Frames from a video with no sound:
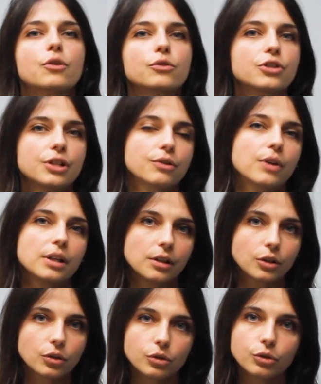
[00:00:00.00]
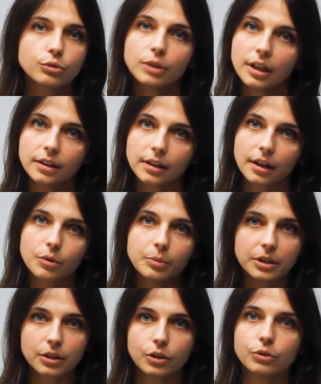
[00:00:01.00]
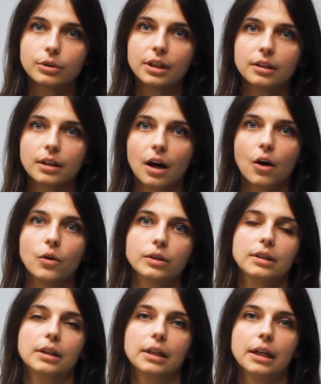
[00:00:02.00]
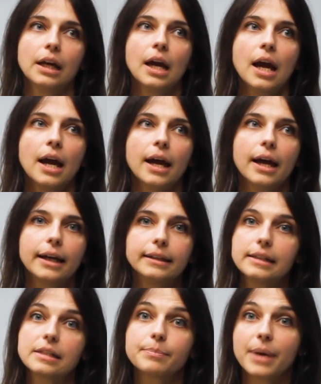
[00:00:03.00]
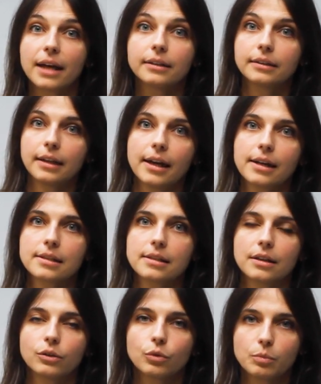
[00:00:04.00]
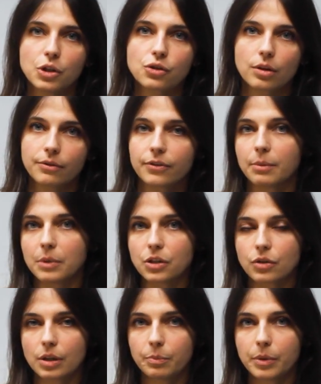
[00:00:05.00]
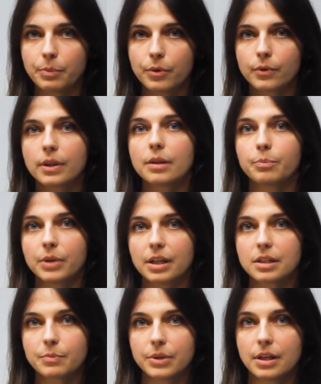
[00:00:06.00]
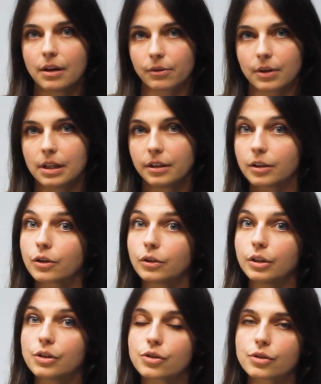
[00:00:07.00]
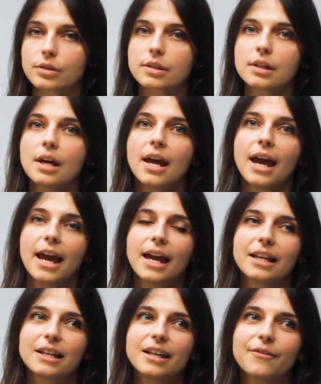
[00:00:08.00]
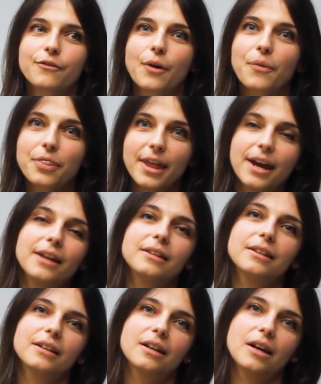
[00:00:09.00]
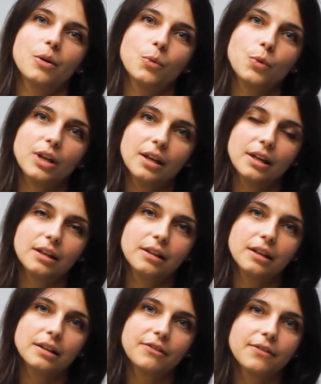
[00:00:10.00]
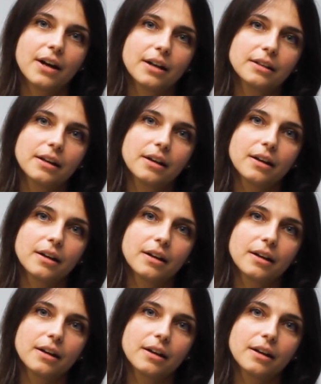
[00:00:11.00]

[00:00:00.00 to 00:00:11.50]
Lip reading: generating new data, completely new data on these blood tests to measure inflammation in people with PSP and related conditions. And from that, we identified